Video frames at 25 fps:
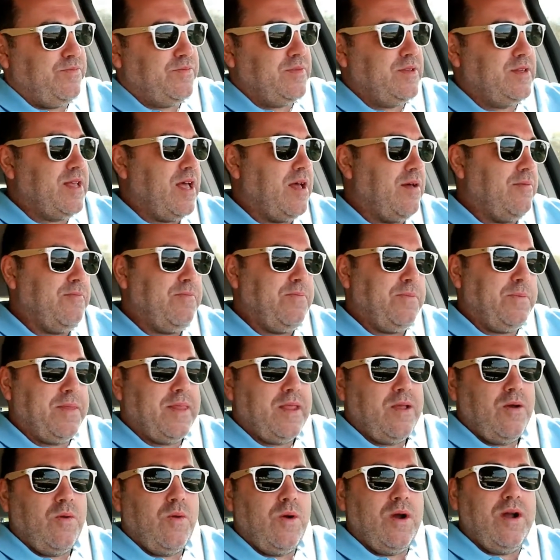something
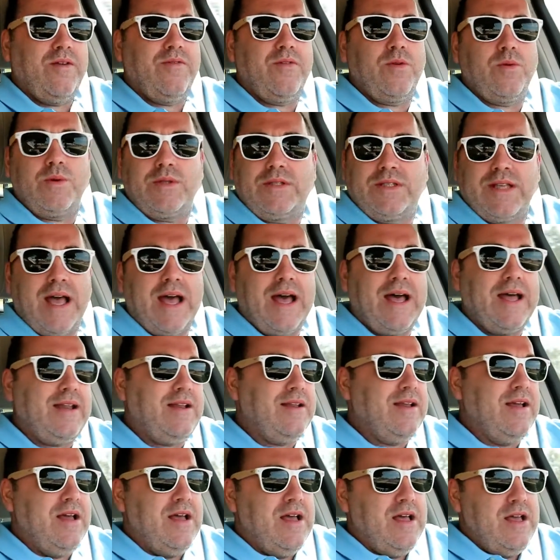wherever it was
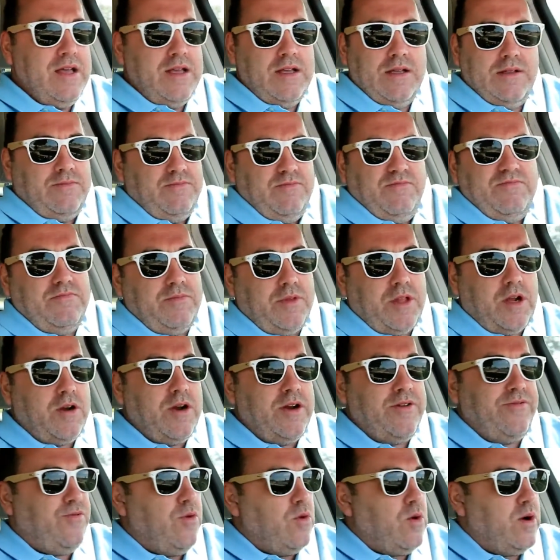at
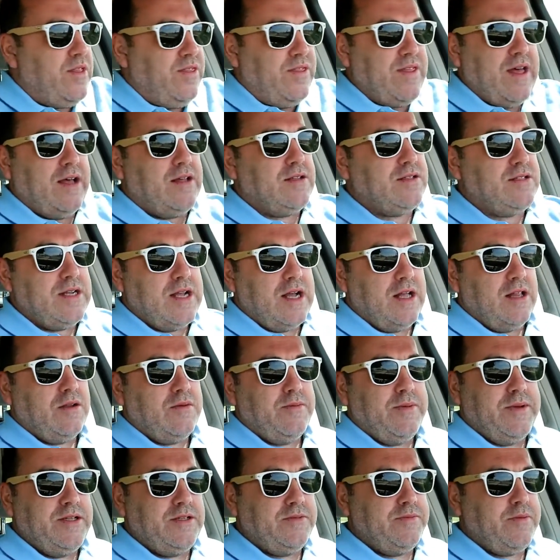thirty, forty thousand
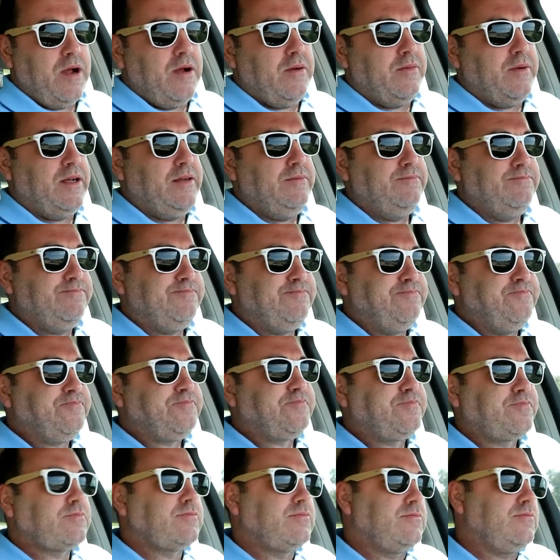dollar piece of property.
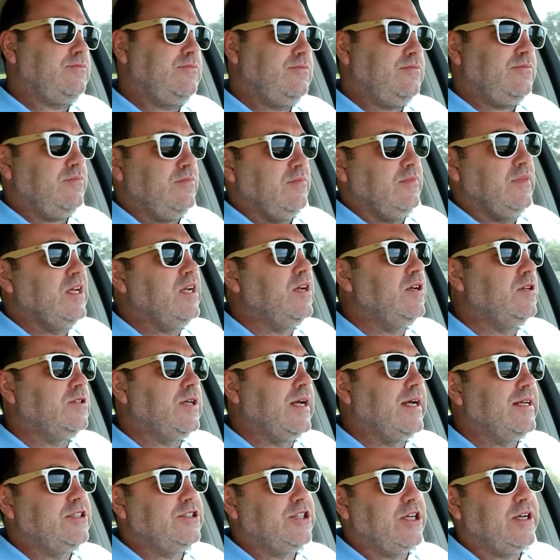He goes,
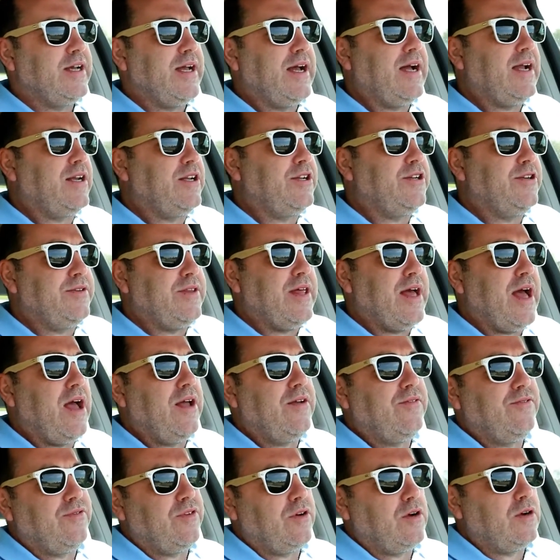I can show you how to do
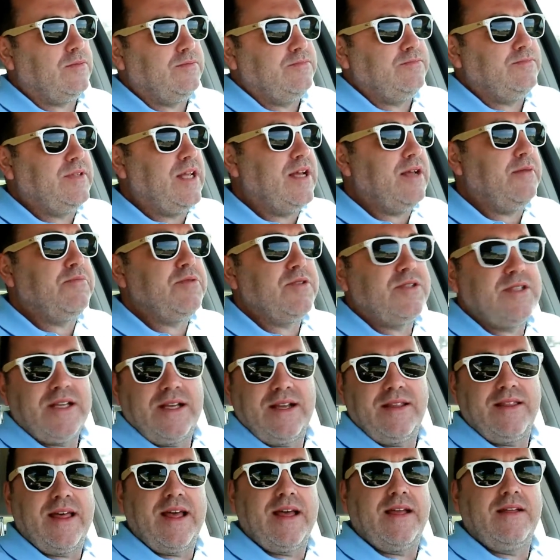that for ten
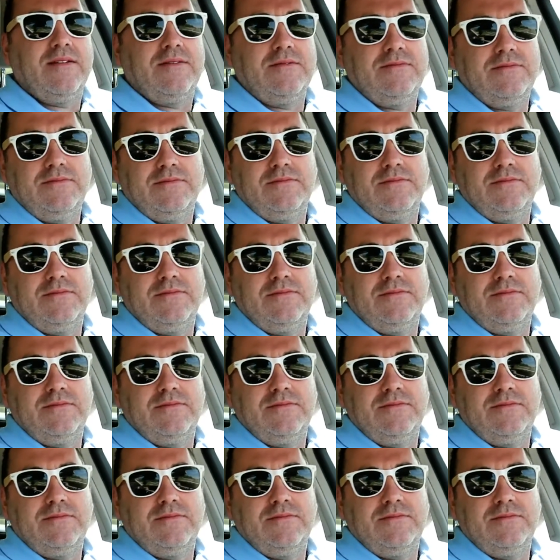percent of that.